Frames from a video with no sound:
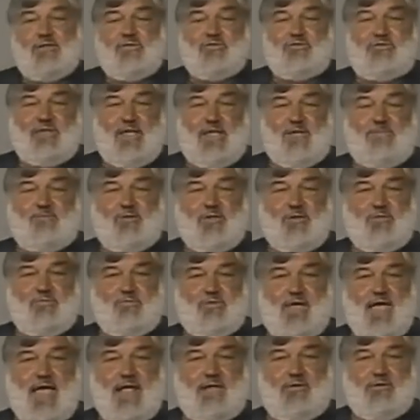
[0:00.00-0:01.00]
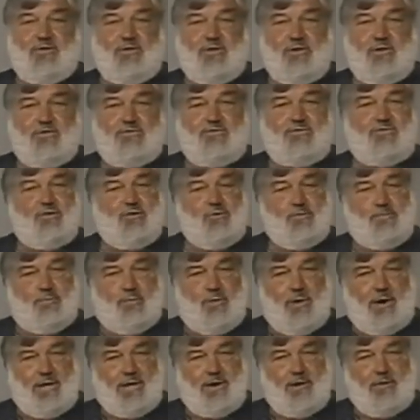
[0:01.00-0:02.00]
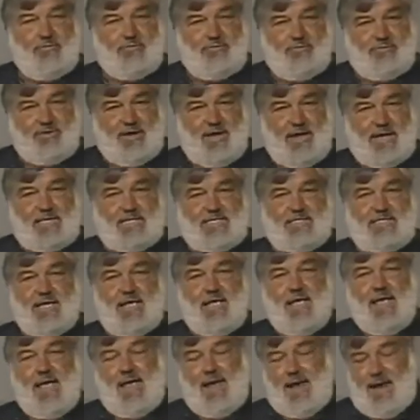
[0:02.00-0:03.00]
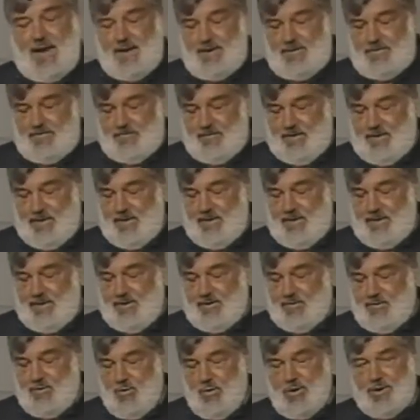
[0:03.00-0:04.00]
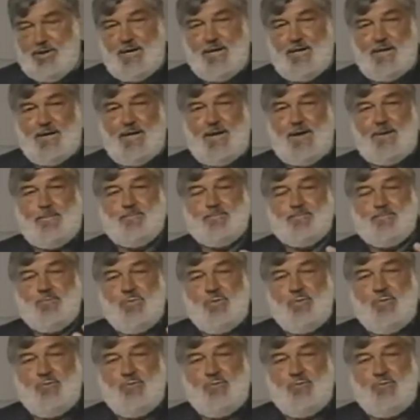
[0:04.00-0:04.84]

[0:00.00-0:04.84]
the safety factor is 2.06, and accordingly,